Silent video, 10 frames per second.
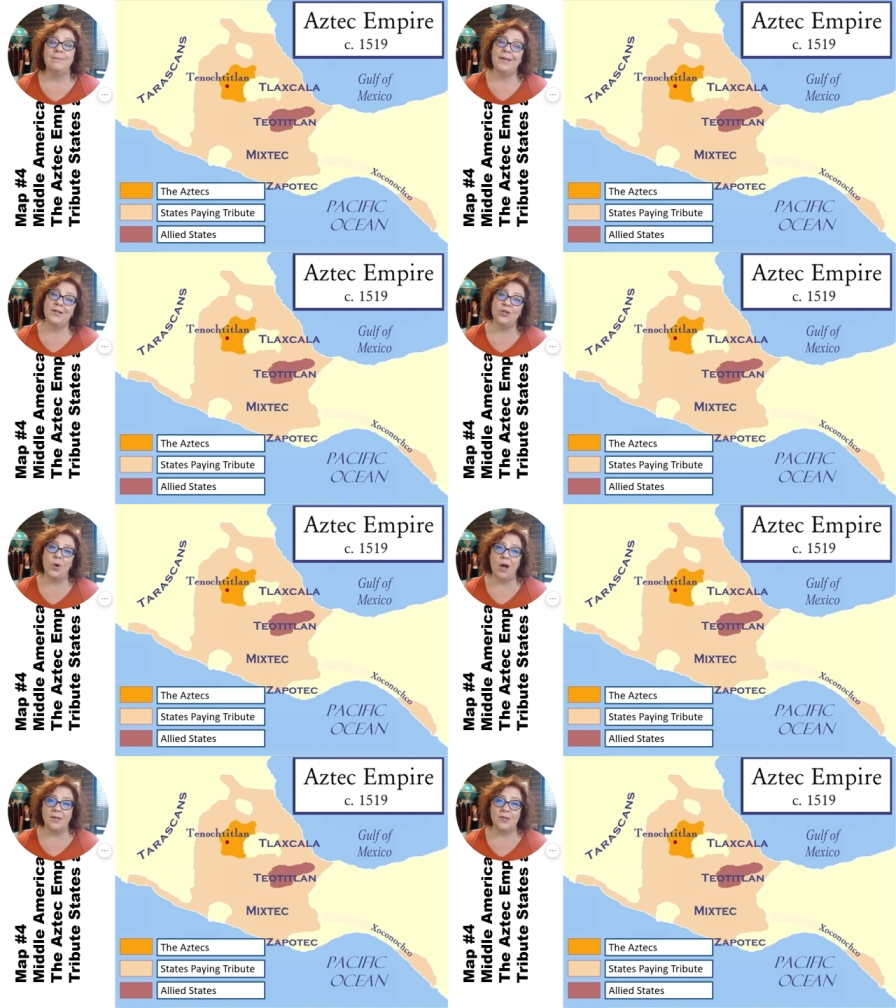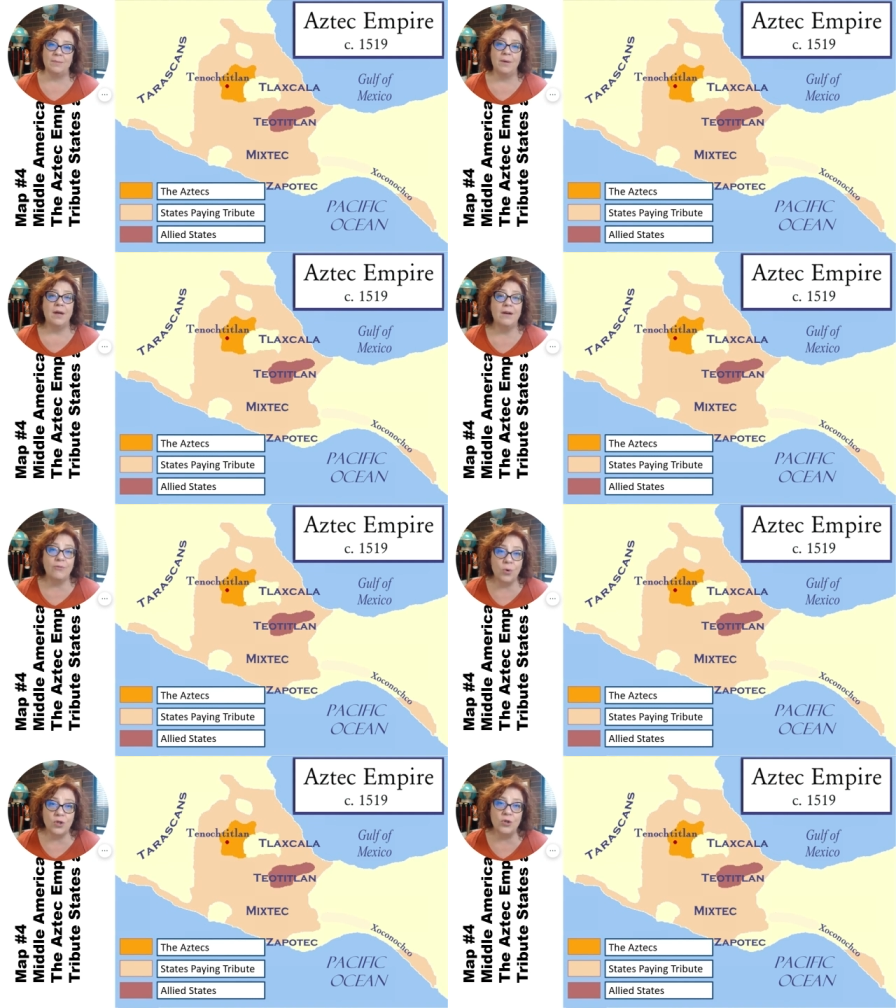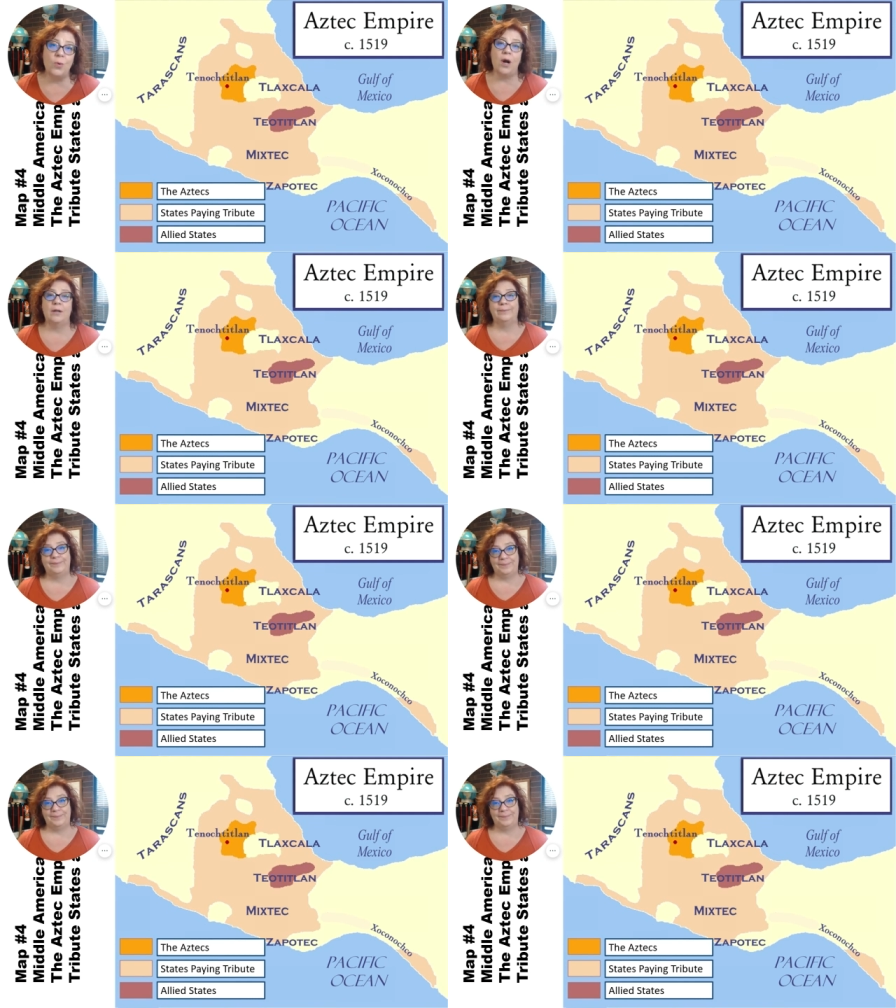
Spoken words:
because you're awesome. Of course you are.